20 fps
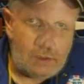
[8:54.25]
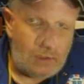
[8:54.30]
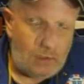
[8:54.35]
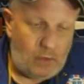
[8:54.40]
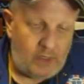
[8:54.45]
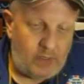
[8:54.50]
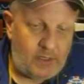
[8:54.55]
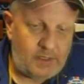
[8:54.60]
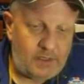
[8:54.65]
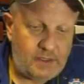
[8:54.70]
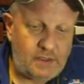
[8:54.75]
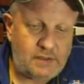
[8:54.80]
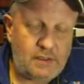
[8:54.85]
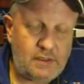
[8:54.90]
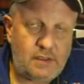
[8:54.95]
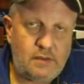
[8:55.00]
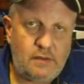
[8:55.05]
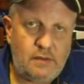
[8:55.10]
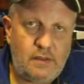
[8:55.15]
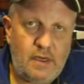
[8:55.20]
What I need
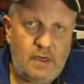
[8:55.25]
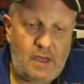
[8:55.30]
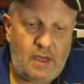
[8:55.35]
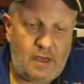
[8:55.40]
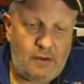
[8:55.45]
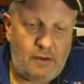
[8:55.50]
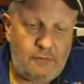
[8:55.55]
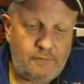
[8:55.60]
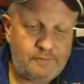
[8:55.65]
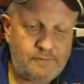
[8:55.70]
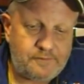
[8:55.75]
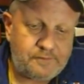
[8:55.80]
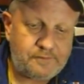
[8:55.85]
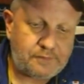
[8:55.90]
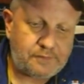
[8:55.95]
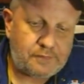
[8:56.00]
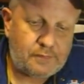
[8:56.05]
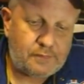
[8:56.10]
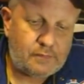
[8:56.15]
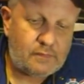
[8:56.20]
to do now
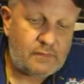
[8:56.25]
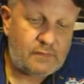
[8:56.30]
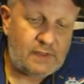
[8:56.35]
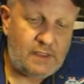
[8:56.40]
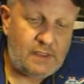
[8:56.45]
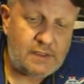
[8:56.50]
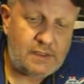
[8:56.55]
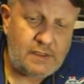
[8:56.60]
is